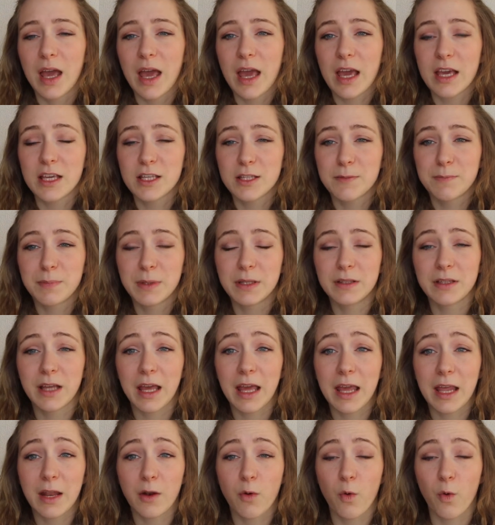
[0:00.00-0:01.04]

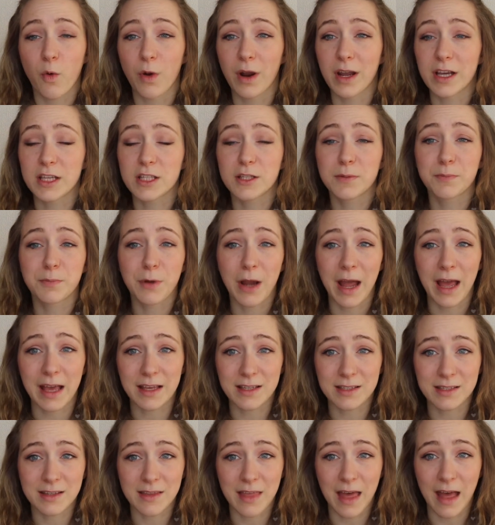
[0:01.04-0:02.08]
explain or
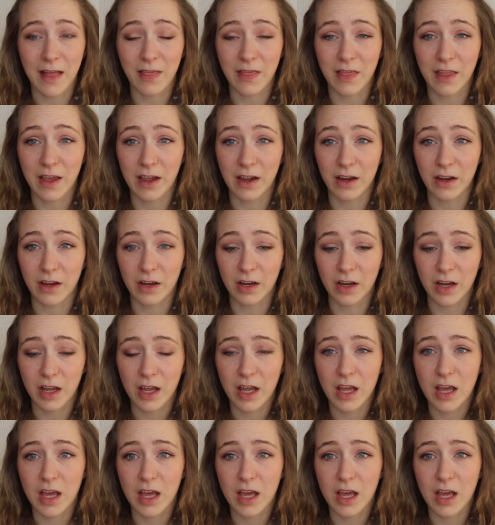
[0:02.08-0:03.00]
express that there